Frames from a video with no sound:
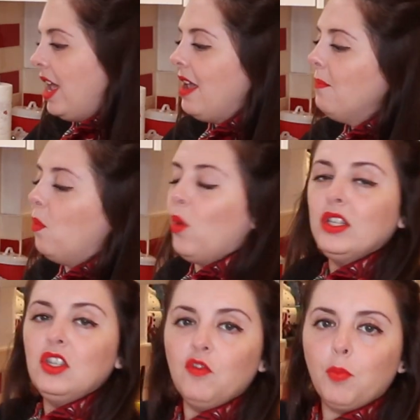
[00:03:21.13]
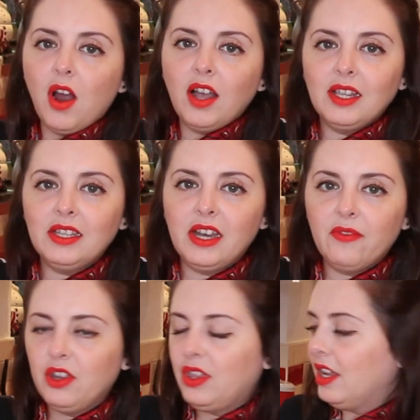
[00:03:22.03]
okay, once you've processed
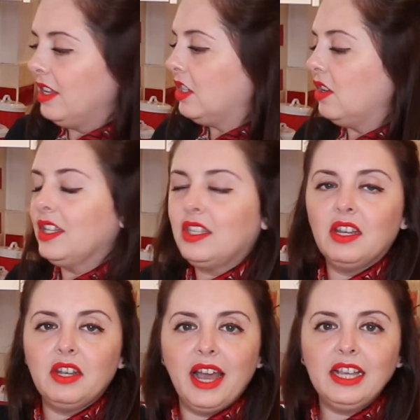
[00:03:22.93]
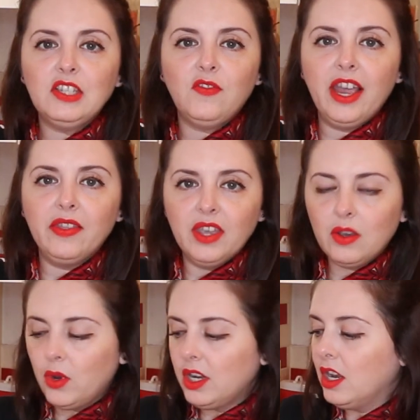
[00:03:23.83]
everything until it's a nice fine
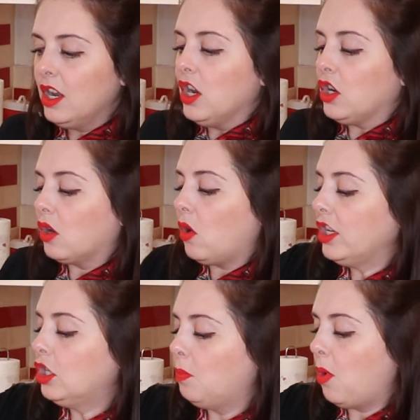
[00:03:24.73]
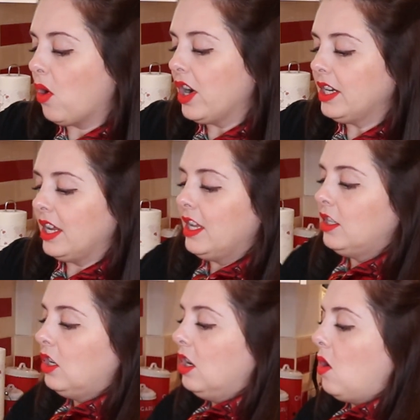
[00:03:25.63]
liquid, you're going to pour it
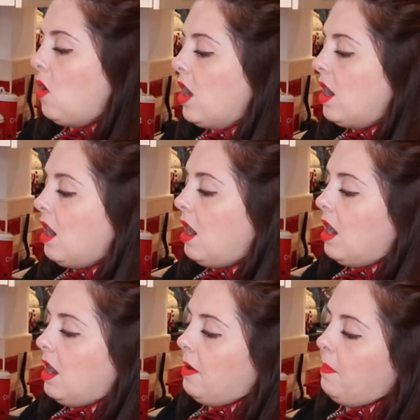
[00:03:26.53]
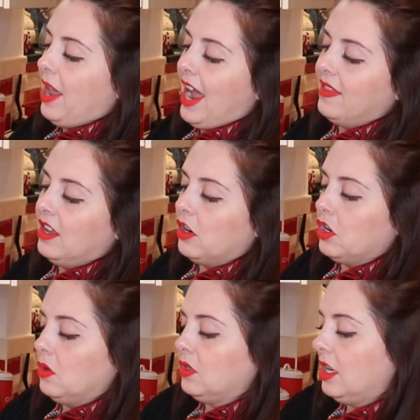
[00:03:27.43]
into your pan that you're
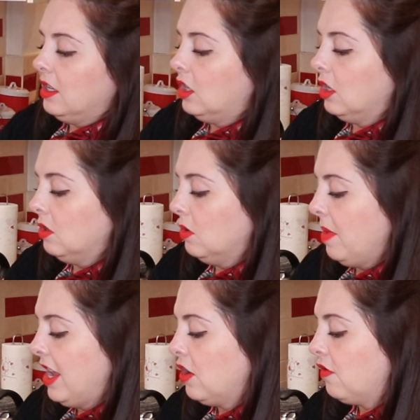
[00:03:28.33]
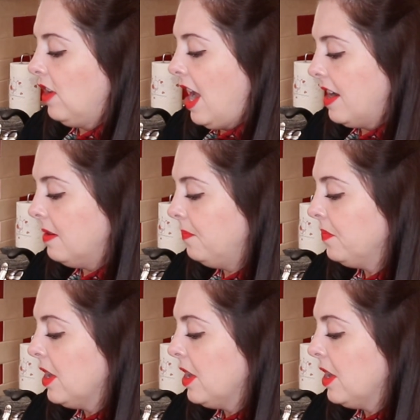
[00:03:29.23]
using to make your flan.